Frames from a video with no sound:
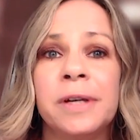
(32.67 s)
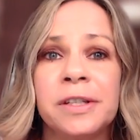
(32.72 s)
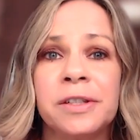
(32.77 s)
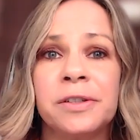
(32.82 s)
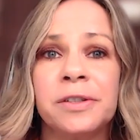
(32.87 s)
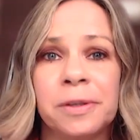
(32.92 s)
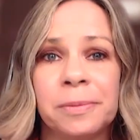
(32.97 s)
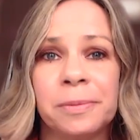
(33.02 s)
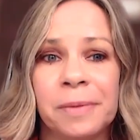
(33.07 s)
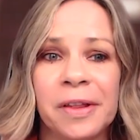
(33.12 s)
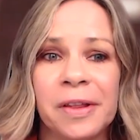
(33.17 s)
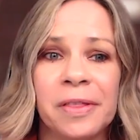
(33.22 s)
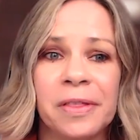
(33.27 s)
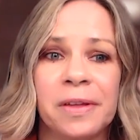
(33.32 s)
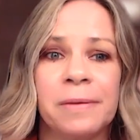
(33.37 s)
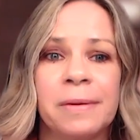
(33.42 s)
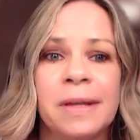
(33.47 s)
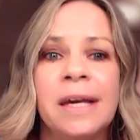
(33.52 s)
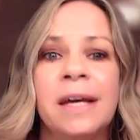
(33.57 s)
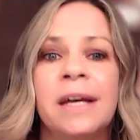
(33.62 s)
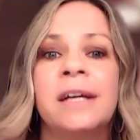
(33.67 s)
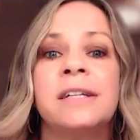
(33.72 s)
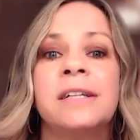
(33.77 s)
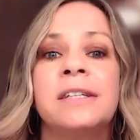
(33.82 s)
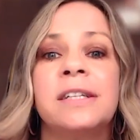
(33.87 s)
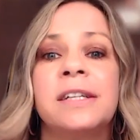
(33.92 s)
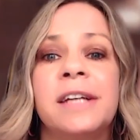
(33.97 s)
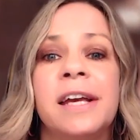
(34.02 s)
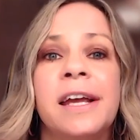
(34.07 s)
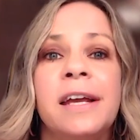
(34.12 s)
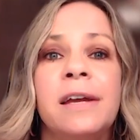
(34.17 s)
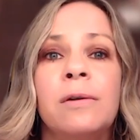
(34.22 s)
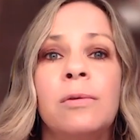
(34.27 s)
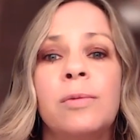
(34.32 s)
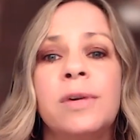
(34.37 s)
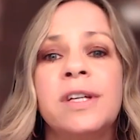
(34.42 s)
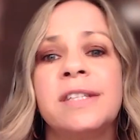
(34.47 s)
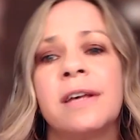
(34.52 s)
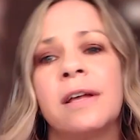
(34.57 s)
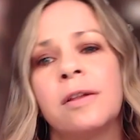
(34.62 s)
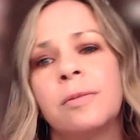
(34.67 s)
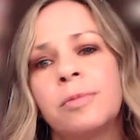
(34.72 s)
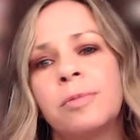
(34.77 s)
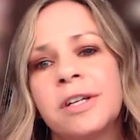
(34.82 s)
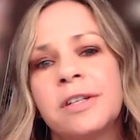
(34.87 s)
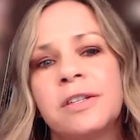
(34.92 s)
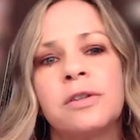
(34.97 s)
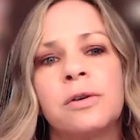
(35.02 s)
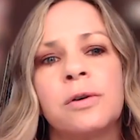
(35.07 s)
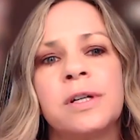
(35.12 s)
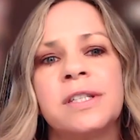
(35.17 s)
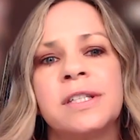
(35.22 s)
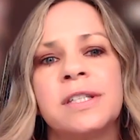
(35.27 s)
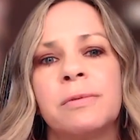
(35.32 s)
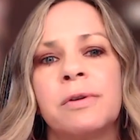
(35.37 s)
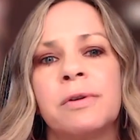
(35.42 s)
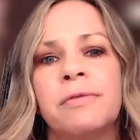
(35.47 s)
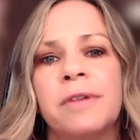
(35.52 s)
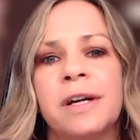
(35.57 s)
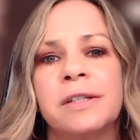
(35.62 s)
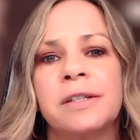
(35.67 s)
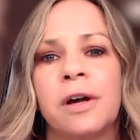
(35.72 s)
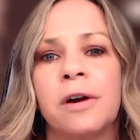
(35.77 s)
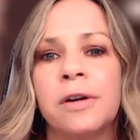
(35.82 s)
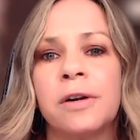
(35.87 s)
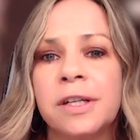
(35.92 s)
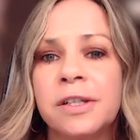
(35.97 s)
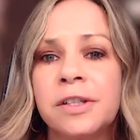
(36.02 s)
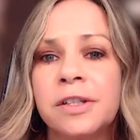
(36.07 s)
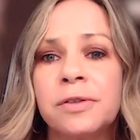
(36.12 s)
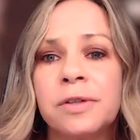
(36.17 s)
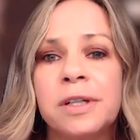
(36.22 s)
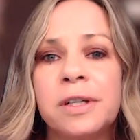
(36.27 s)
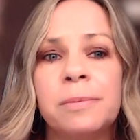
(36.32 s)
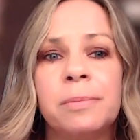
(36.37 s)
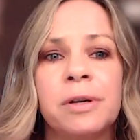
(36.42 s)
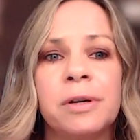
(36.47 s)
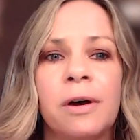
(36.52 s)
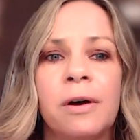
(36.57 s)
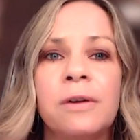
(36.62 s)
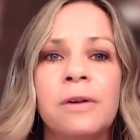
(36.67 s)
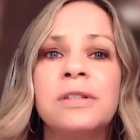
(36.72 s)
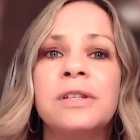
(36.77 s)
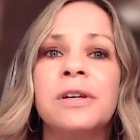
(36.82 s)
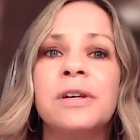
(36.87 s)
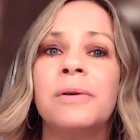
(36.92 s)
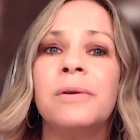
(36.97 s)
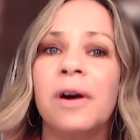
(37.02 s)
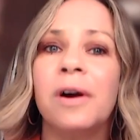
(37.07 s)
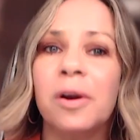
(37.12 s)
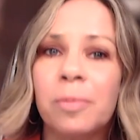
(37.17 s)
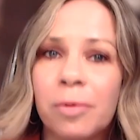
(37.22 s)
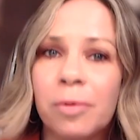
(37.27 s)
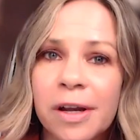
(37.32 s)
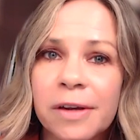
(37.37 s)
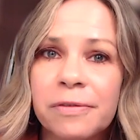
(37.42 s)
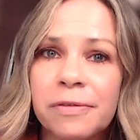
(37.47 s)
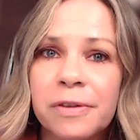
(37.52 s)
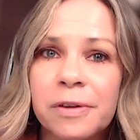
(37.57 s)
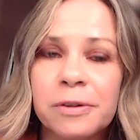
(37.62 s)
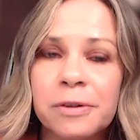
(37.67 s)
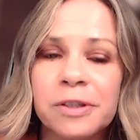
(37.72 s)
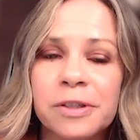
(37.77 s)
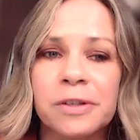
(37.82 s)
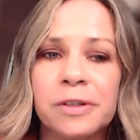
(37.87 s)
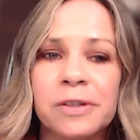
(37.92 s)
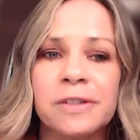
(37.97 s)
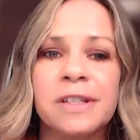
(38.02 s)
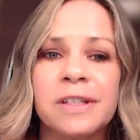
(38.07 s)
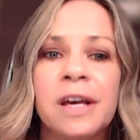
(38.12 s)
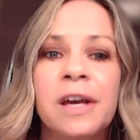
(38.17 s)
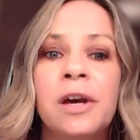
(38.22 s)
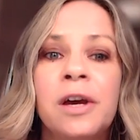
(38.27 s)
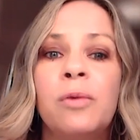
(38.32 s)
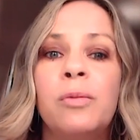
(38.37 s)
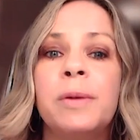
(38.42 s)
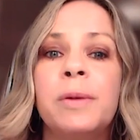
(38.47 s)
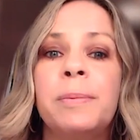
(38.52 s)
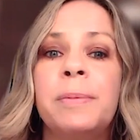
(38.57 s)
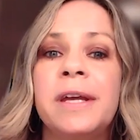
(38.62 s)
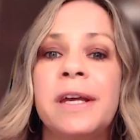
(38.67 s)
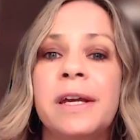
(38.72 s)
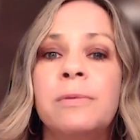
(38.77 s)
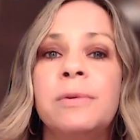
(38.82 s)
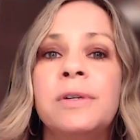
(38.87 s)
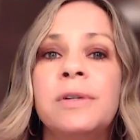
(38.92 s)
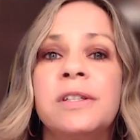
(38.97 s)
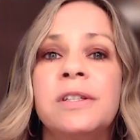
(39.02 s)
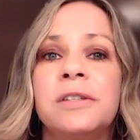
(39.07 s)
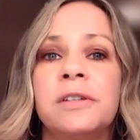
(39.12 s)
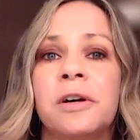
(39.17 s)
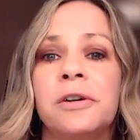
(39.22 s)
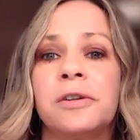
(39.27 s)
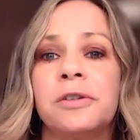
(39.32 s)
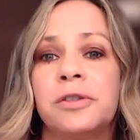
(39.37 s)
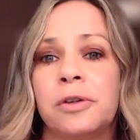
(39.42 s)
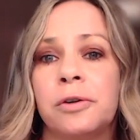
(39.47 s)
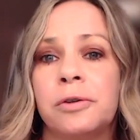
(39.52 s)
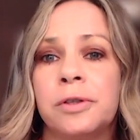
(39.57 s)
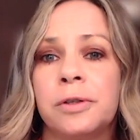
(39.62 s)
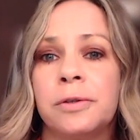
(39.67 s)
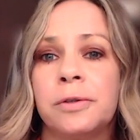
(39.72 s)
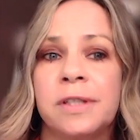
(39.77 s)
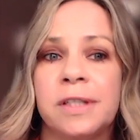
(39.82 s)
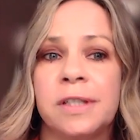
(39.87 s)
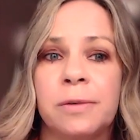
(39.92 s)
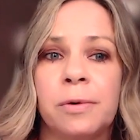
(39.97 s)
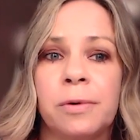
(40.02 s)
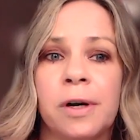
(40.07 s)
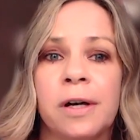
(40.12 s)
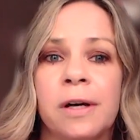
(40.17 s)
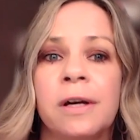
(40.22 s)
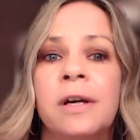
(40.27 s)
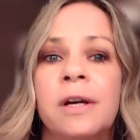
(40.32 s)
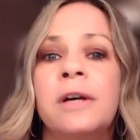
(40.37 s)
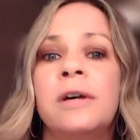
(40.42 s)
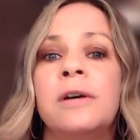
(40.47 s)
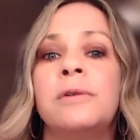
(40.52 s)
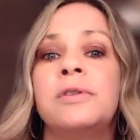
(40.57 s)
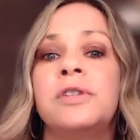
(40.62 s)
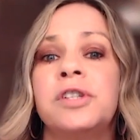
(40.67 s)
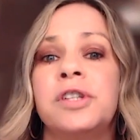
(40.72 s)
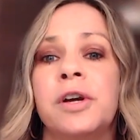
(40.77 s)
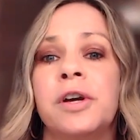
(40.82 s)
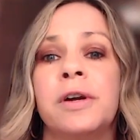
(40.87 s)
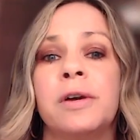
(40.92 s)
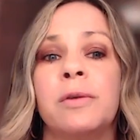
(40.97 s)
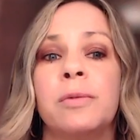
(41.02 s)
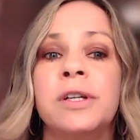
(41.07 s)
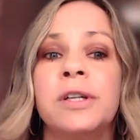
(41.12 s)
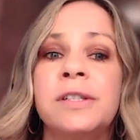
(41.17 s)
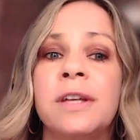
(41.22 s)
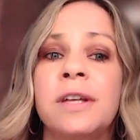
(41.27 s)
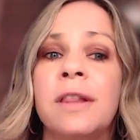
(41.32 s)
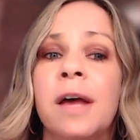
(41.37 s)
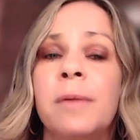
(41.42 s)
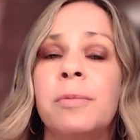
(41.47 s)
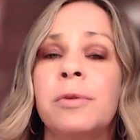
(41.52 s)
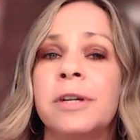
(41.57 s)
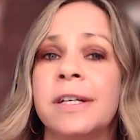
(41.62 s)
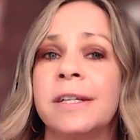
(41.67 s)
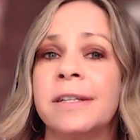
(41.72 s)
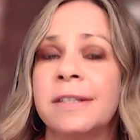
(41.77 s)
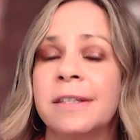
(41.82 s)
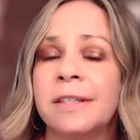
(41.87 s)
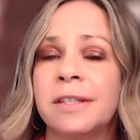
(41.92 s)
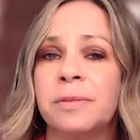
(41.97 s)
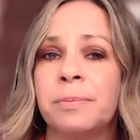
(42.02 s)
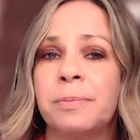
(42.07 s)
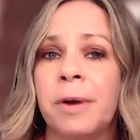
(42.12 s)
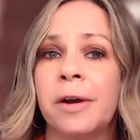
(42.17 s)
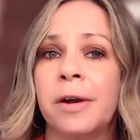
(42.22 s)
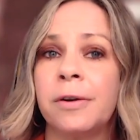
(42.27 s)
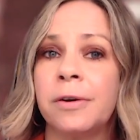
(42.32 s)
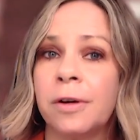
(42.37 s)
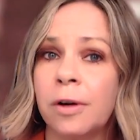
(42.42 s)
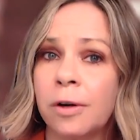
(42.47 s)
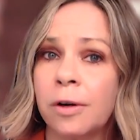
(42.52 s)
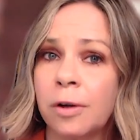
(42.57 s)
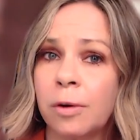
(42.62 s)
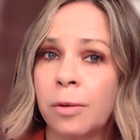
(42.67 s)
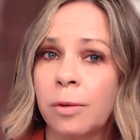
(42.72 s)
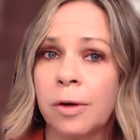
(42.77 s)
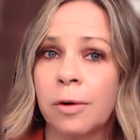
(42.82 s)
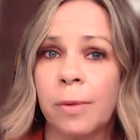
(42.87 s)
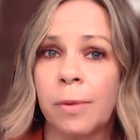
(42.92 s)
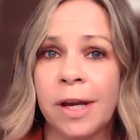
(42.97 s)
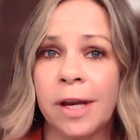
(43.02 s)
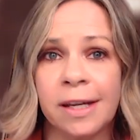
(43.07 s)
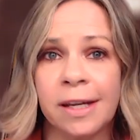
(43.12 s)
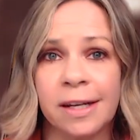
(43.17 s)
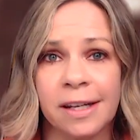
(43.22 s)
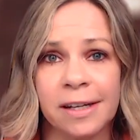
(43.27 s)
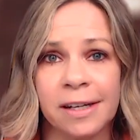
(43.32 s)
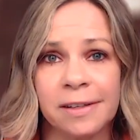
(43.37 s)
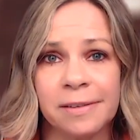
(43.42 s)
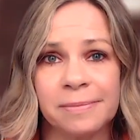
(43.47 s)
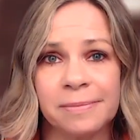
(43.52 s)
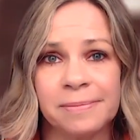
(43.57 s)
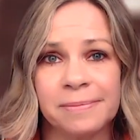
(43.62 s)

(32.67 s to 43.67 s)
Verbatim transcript: History Month. Today, we celebrate stories that reflect our history, but also our bright futures. We begin with star Jojo Siwa, who's sharing which celebrities inspired her queer awakening.